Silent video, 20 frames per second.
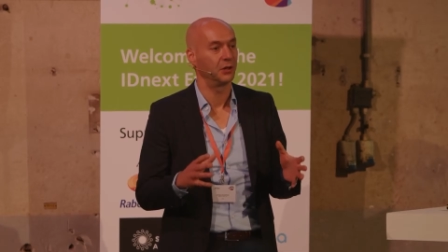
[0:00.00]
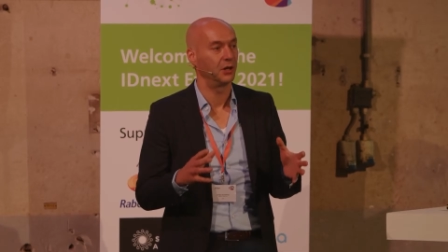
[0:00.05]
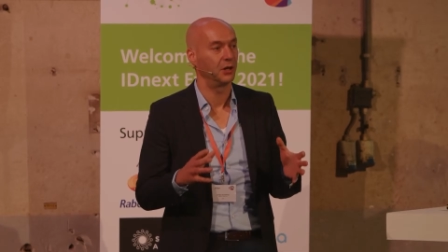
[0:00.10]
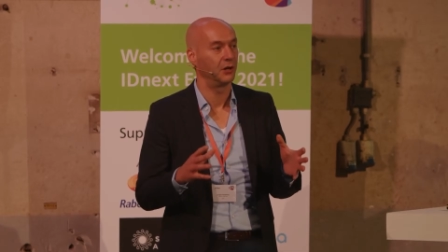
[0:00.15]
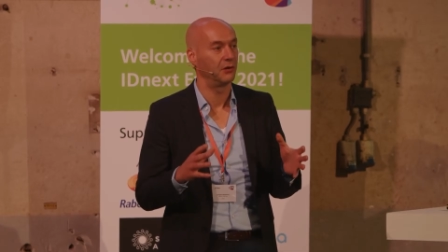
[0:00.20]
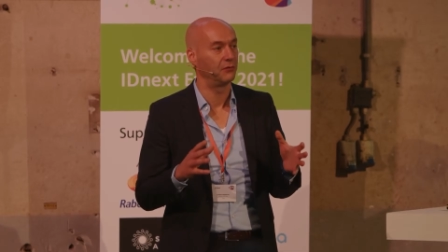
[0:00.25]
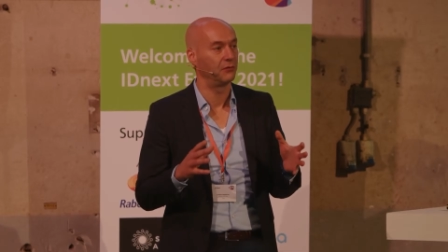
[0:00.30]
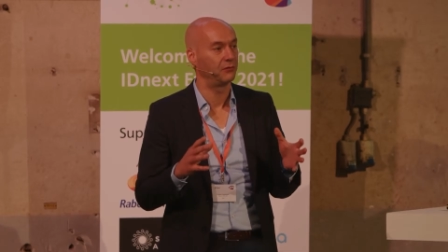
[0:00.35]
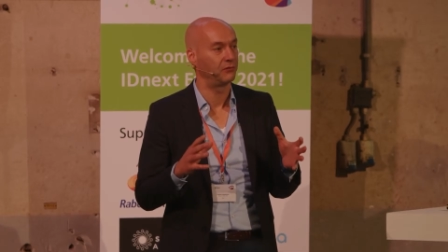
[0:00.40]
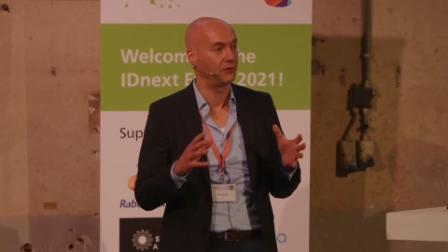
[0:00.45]

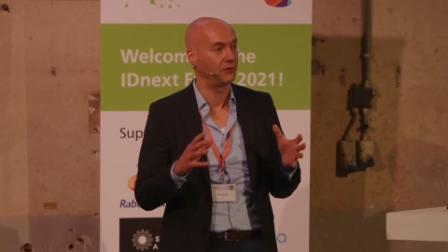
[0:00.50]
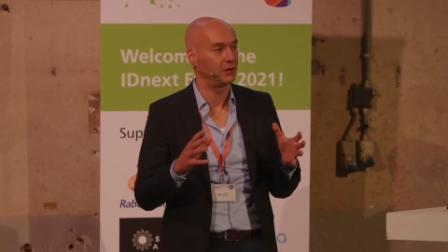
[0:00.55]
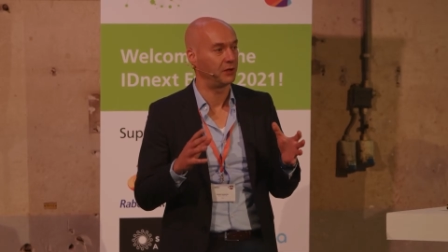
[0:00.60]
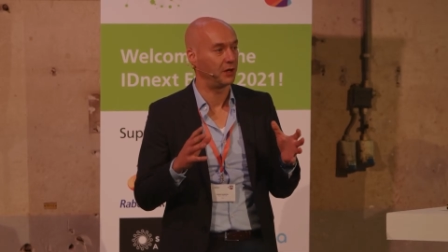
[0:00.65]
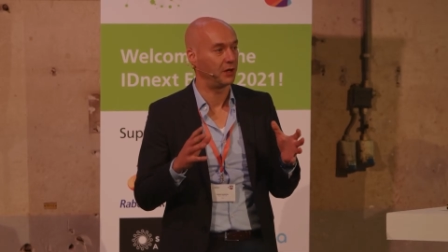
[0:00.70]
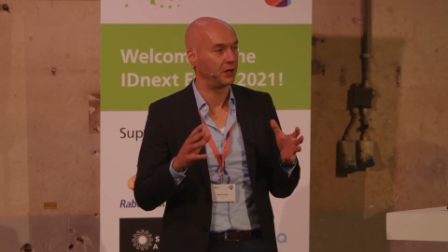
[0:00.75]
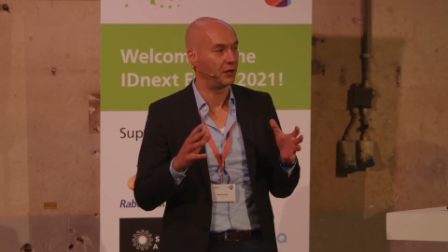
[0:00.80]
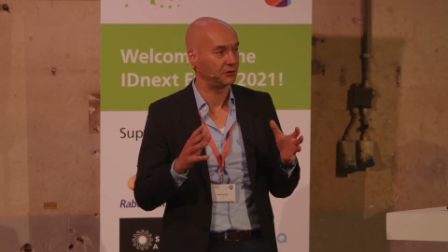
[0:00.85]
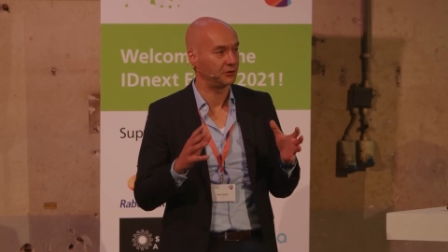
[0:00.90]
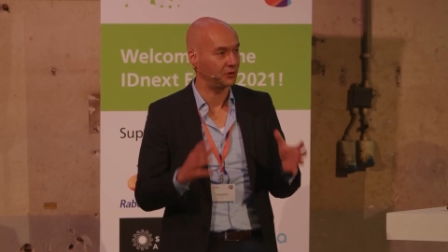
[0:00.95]
of
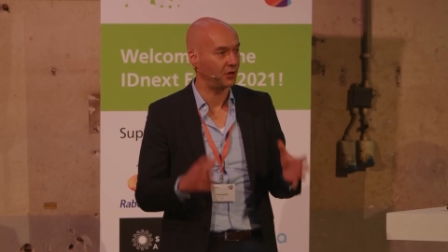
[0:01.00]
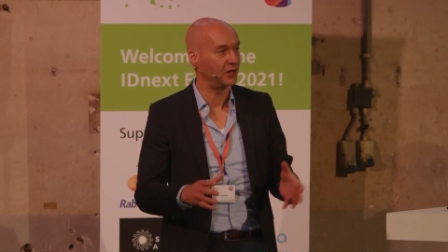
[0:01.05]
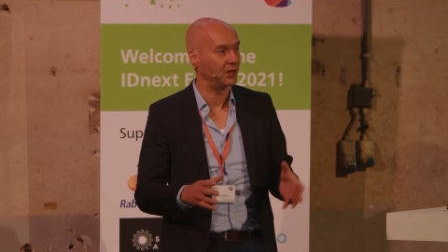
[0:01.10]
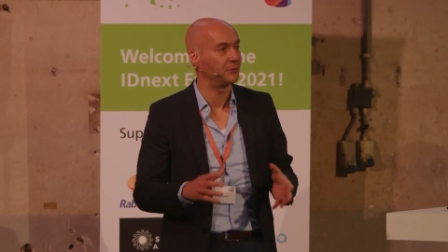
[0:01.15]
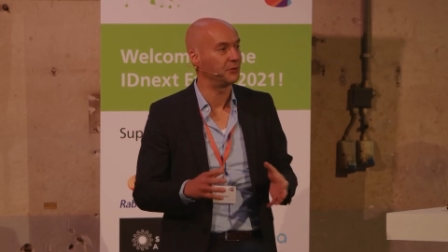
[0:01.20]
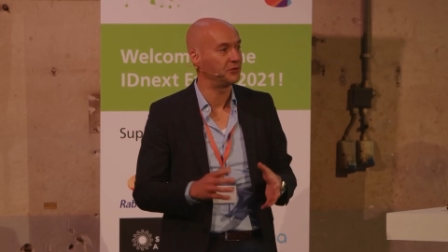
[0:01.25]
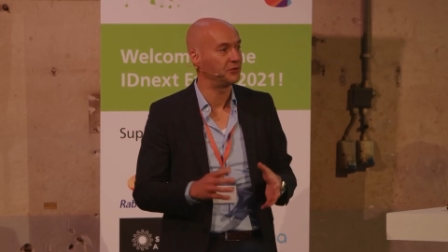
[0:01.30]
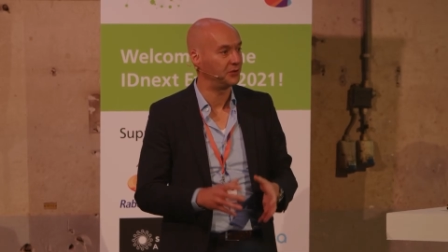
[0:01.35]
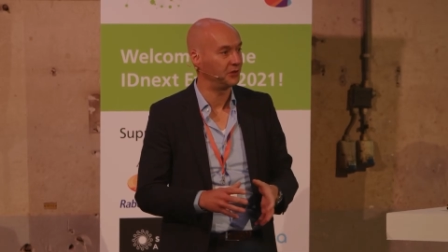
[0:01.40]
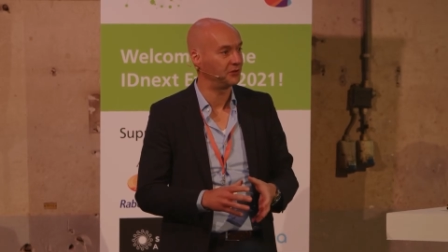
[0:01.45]

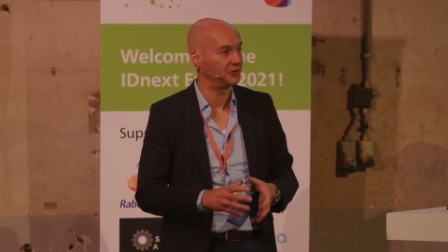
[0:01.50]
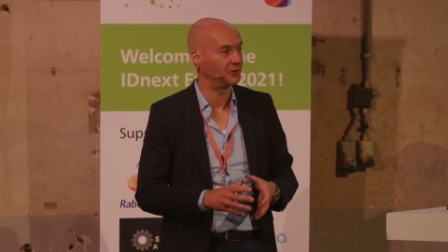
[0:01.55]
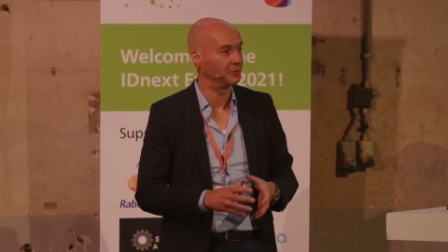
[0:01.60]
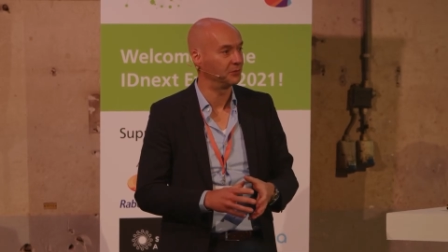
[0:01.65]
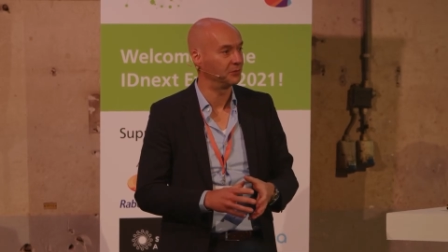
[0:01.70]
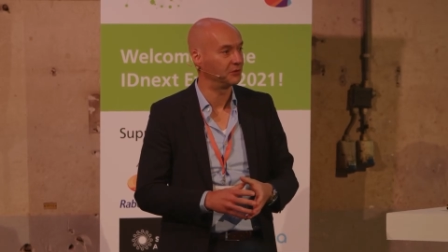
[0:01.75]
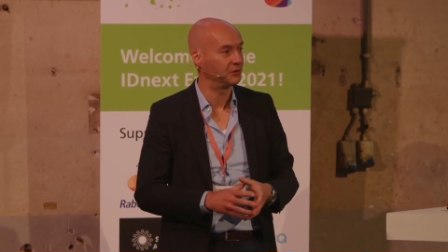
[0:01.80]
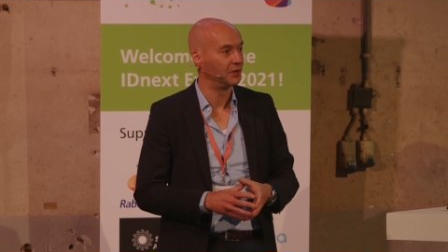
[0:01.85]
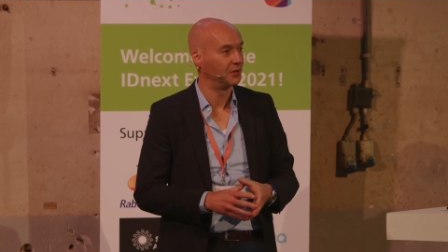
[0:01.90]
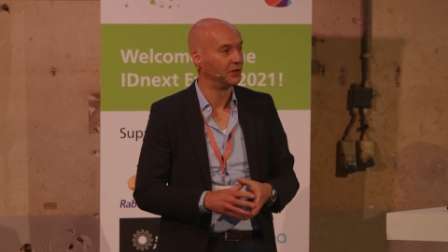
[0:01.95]
autonomous
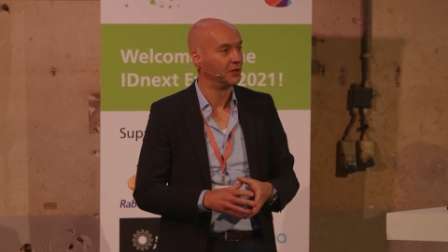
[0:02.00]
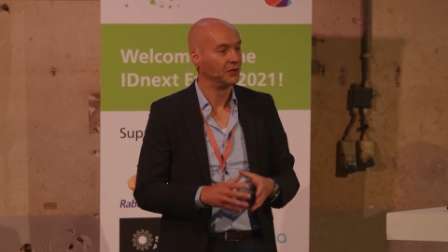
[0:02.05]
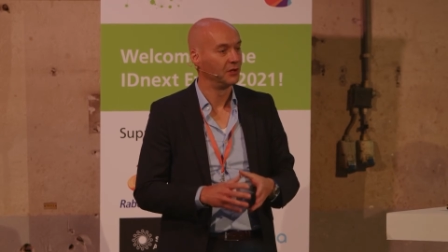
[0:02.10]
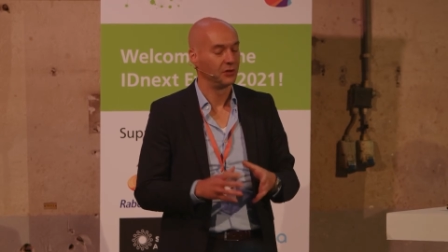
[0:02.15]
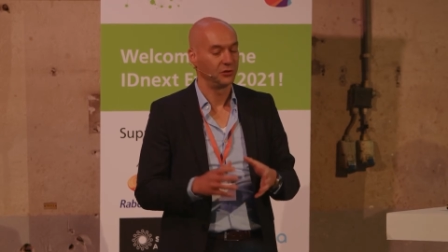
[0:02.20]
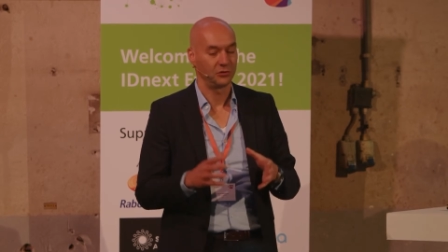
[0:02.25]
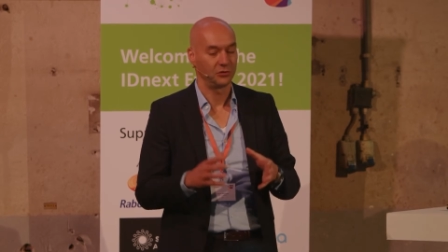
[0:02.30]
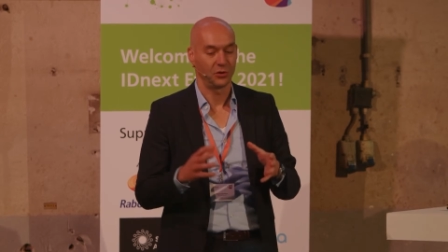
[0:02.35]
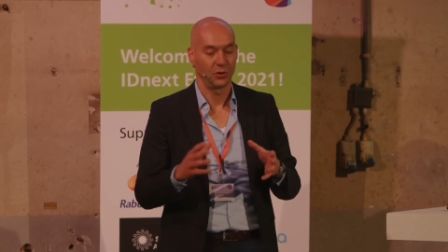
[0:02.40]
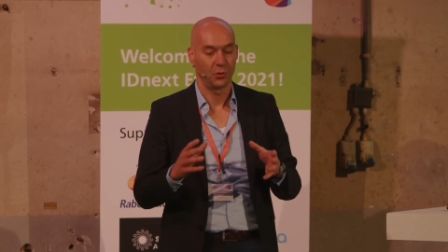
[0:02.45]
systems.
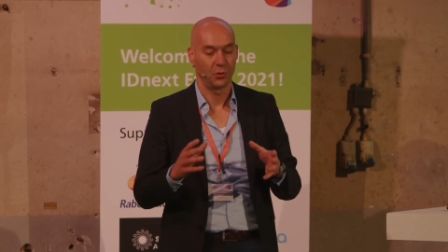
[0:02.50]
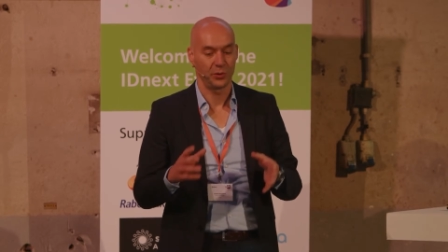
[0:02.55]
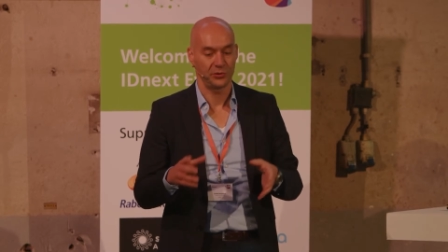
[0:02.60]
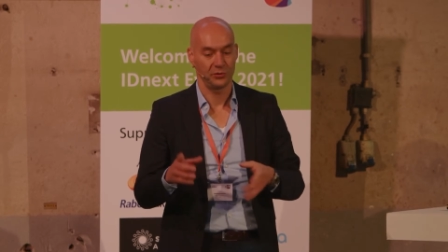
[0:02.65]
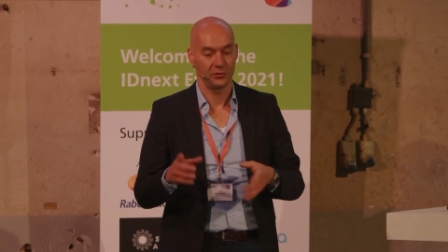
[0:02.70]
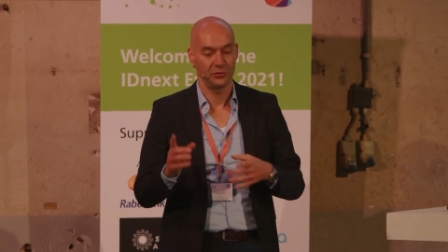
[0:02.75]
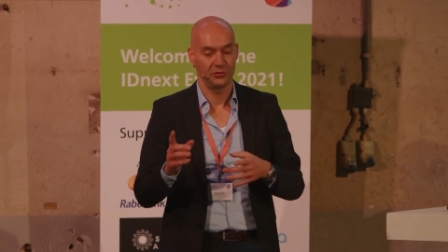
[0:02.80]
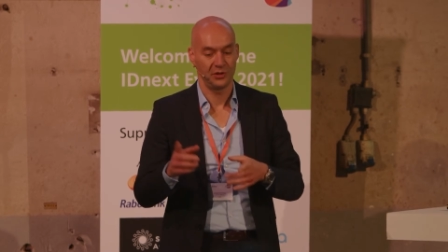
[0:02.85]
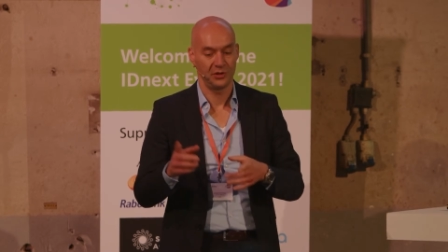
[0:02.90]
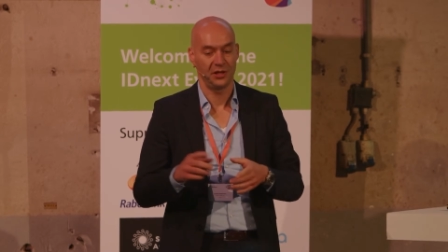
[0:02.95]
So what
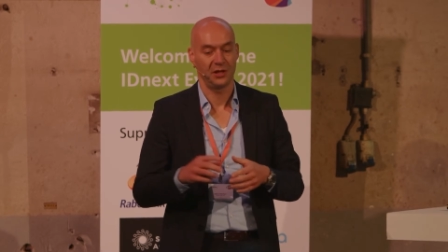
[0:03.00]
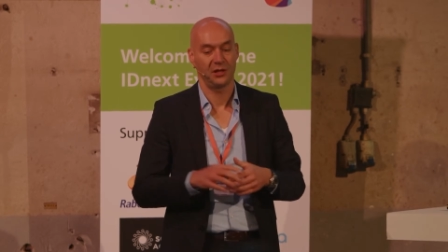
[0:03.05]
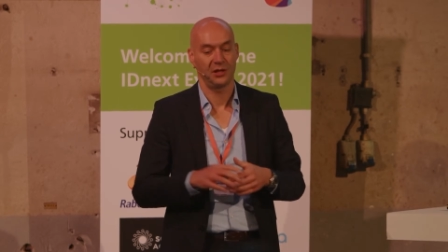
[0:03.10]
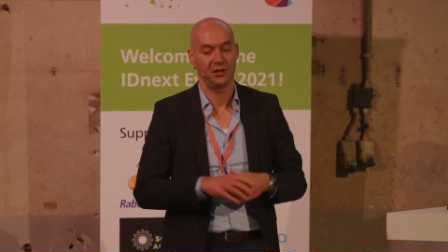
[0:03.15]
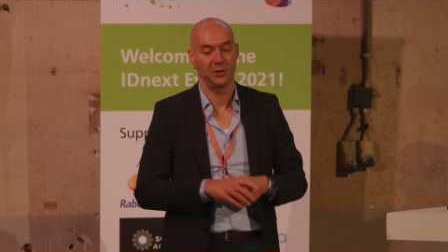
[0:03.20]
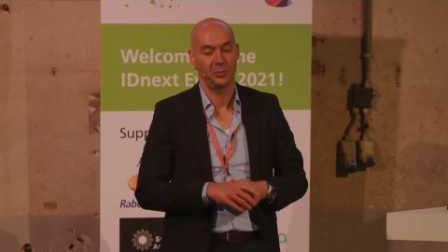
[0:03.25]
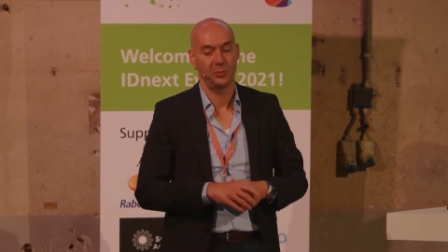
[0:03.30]
you're seeing in the